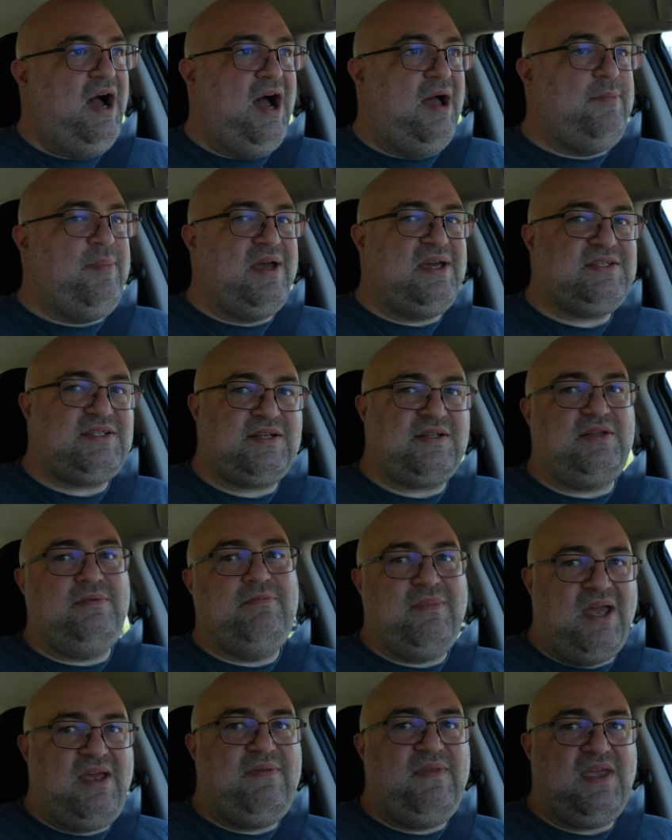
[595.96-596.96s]
I basically
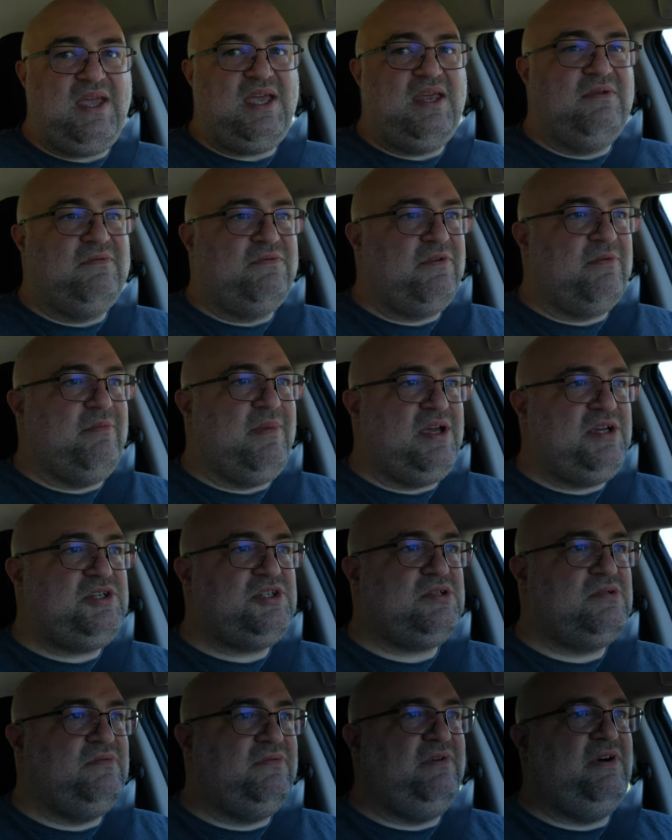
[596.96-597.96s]
made the
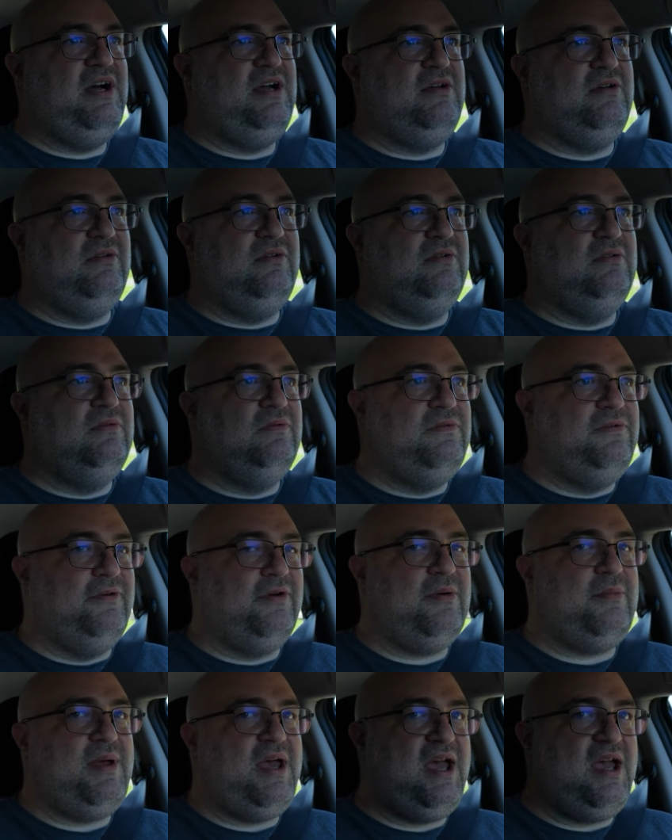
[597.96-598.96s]
information file
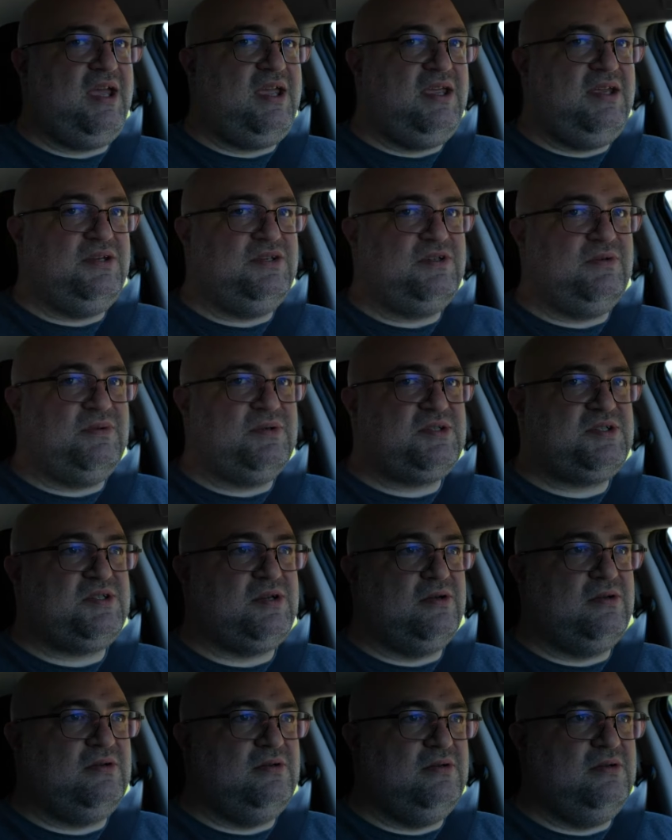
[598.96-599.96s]
format into a
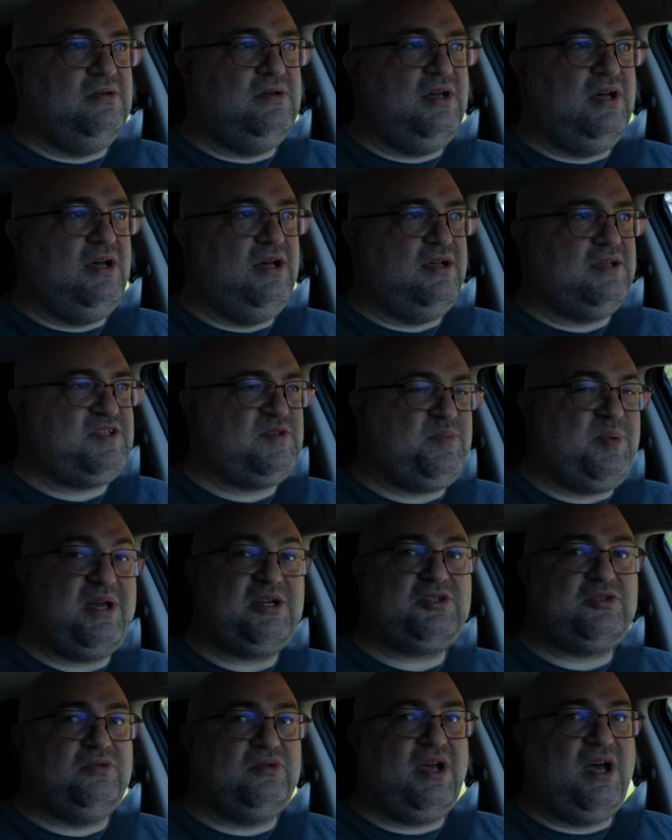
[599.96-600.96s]
certain uh,
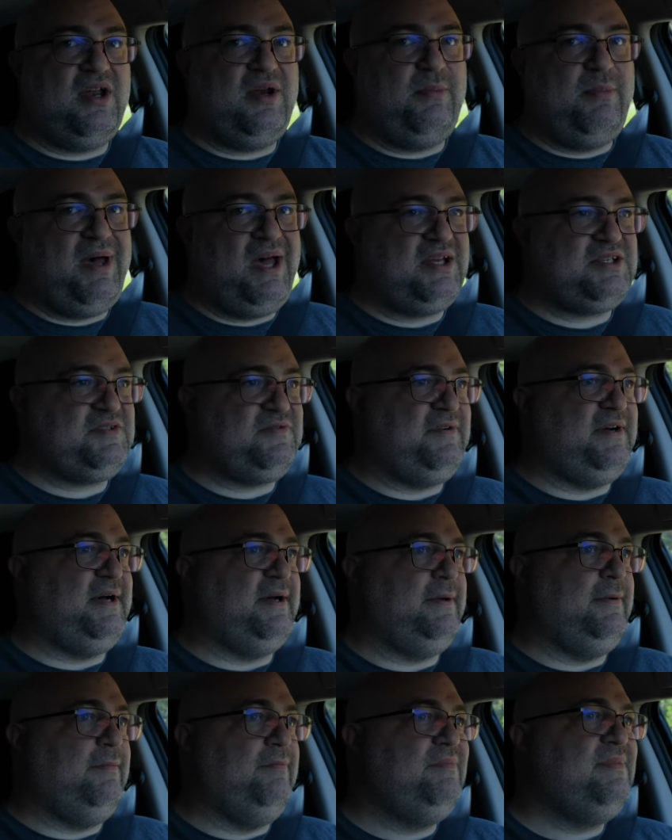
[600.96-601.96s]
special kind of batch
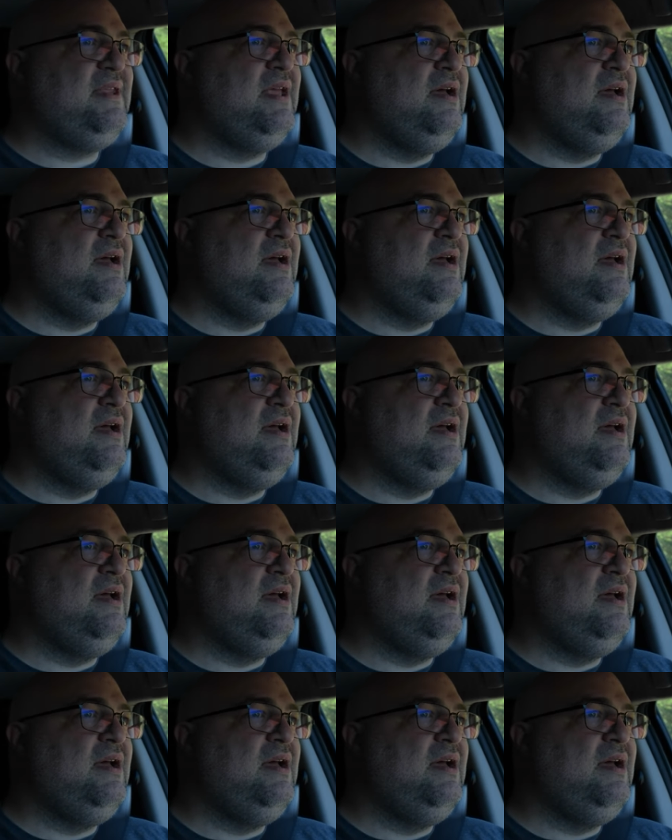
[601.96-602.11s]
file.